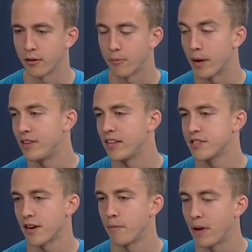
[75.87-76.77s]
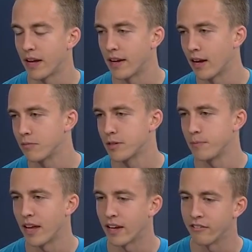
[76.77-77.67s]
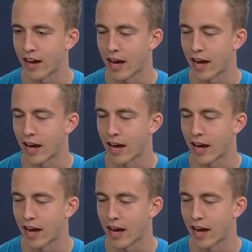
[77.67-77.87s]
or maybe they start picking up some negative